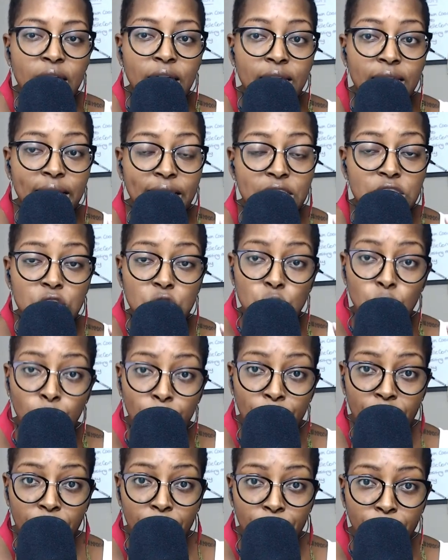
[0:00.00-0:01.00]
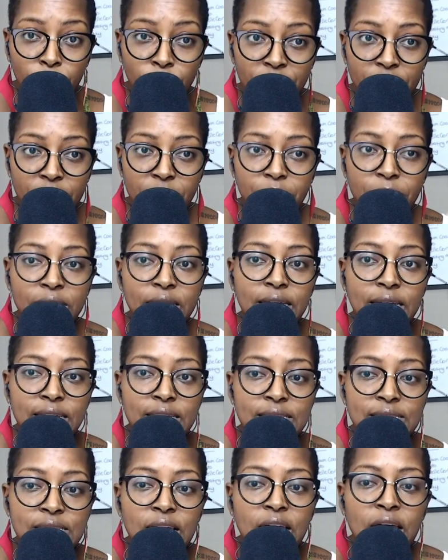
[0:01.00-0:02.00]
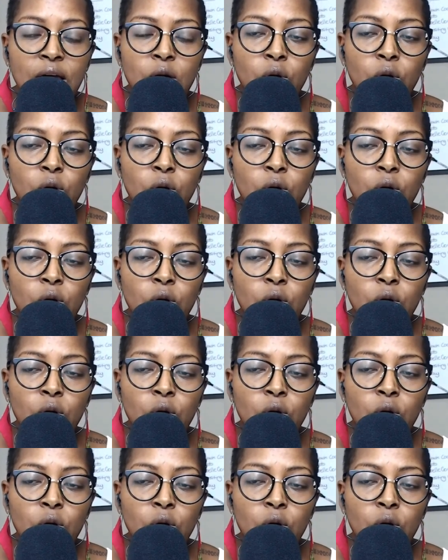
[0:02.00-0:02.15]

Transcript: And that's super important because